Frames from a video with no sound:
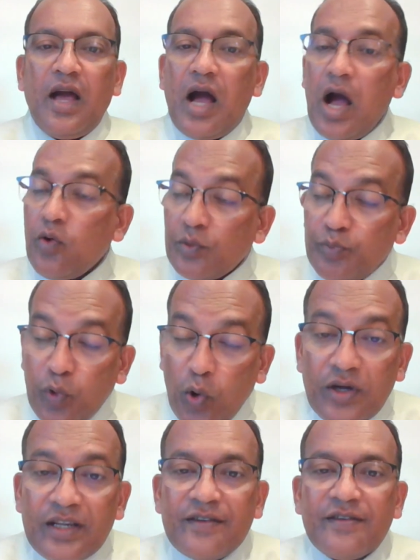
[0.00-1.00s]
Our
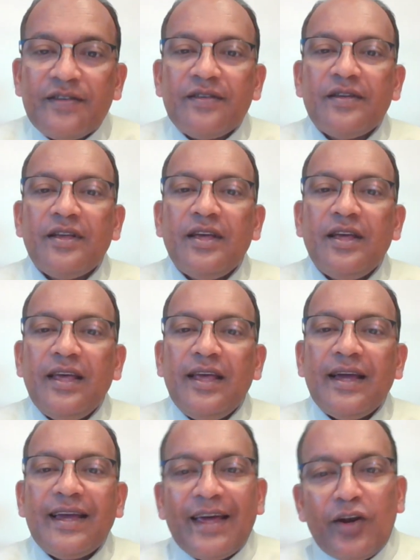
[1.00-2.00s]
progress
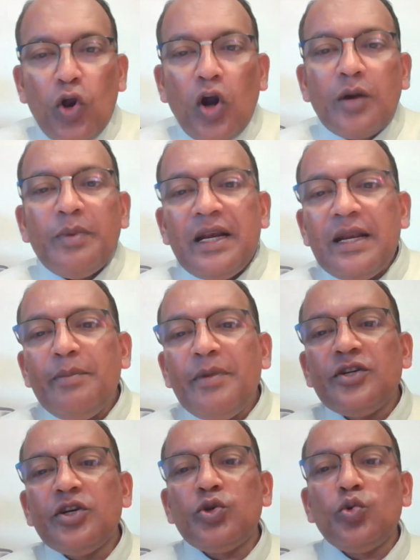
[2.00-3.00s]
cannot be
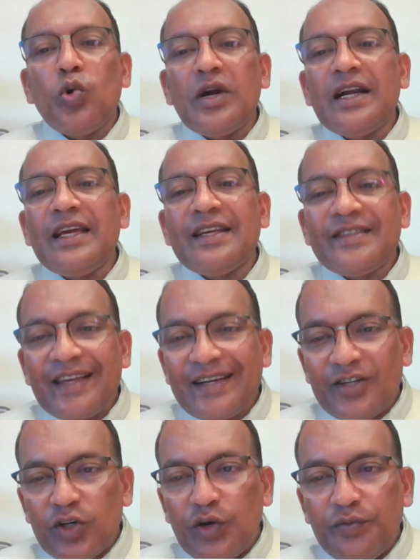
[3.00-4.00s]
limited to only a
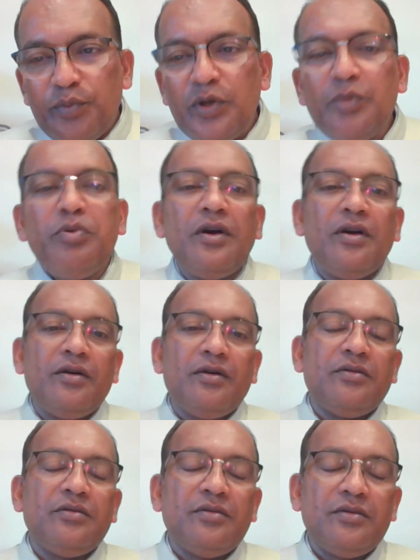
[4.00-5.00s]
section of people.
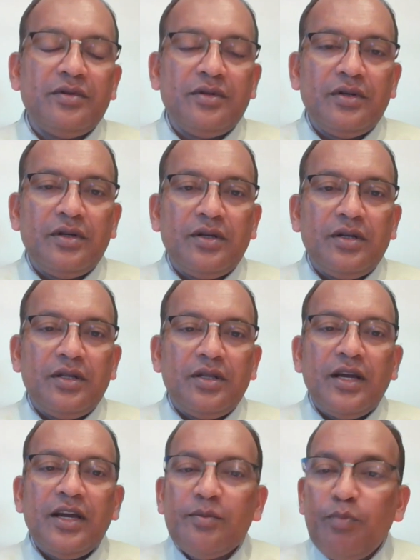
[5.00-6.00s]

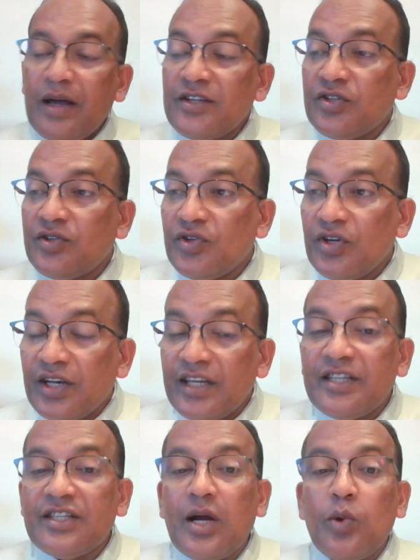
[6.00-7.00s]
It must
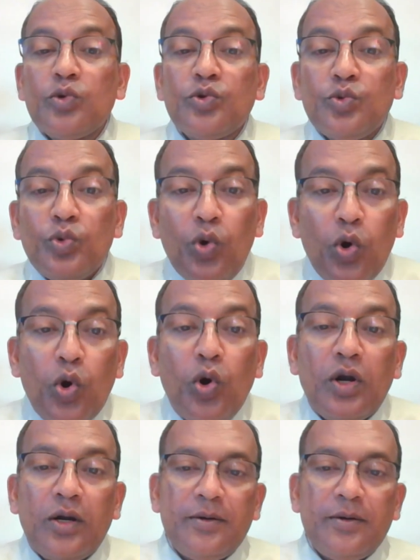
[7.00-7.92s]
reach out to all.